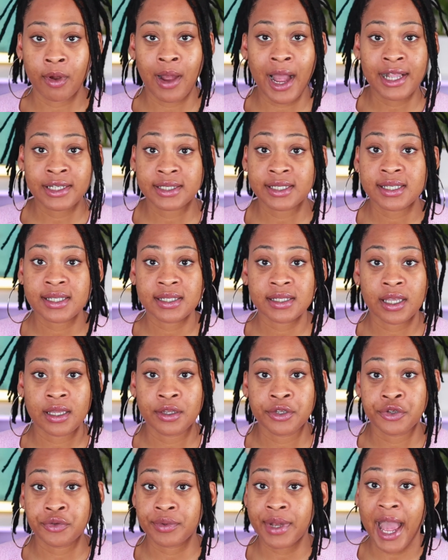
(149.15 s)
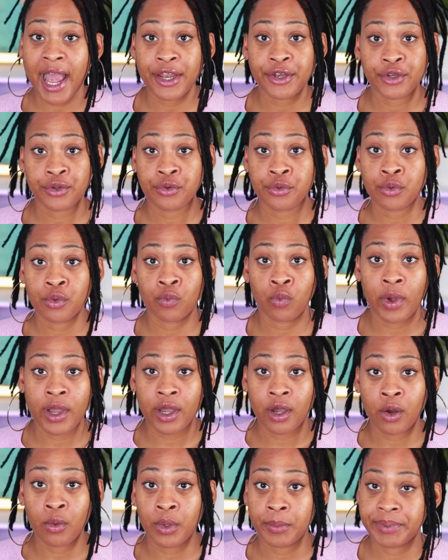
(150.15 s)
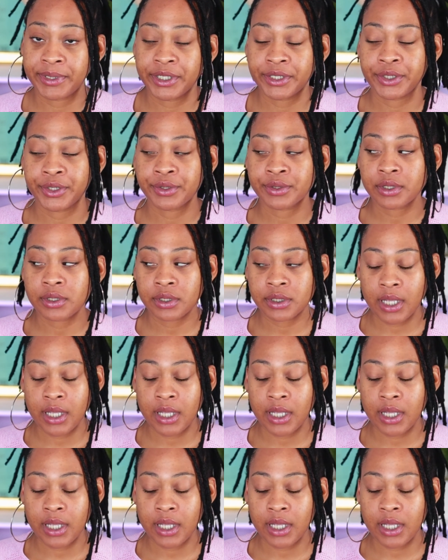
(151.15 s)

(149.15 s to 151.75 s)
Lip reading: I just do not do well with pills.